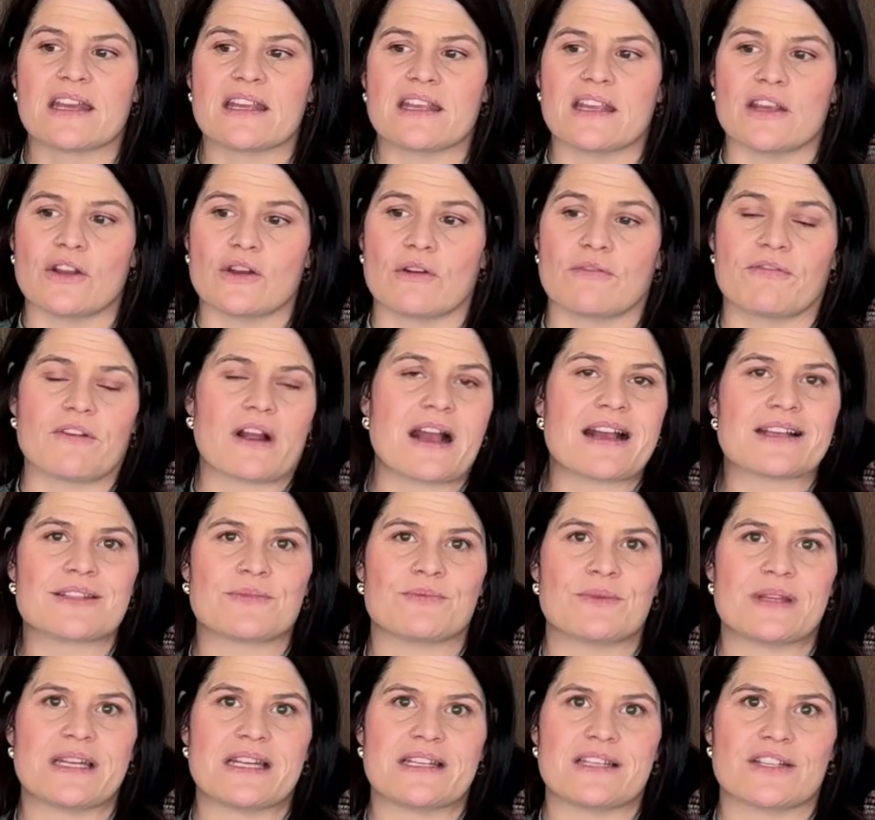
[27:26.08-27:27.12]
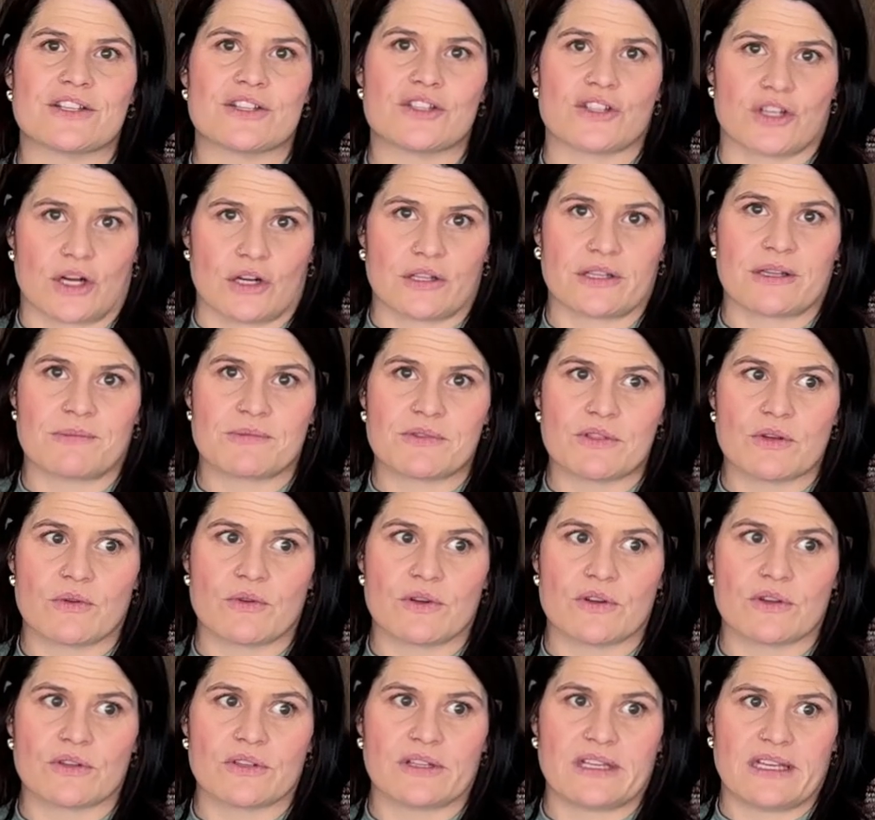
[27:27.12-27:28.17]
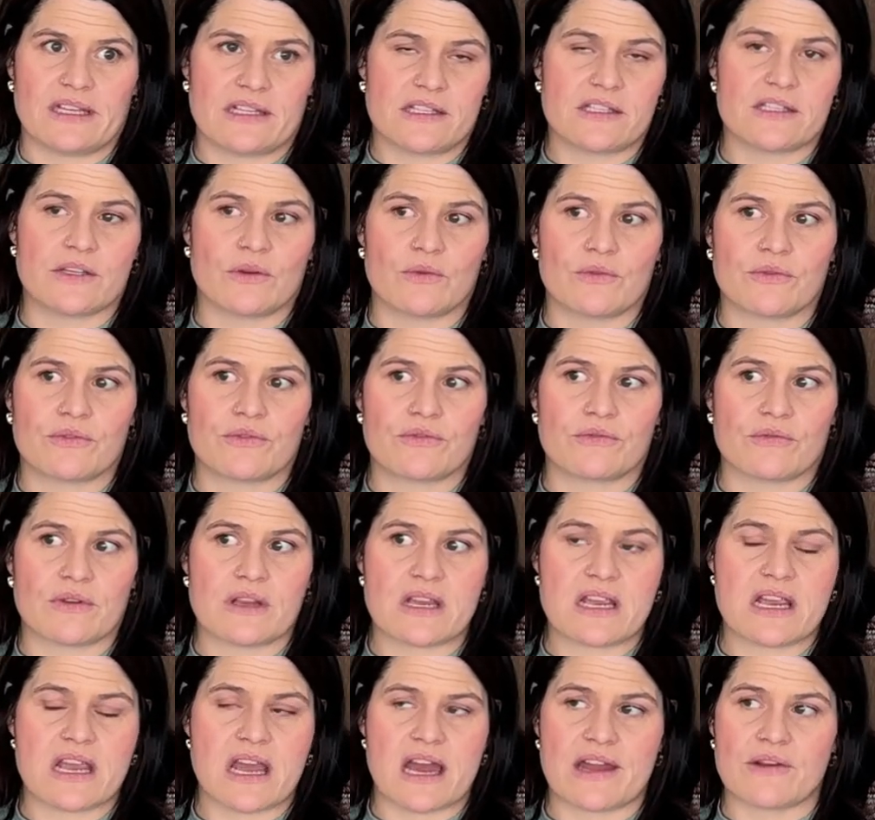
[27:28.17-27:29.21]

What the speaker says: you know, for us, we need to start them so early in zone 3.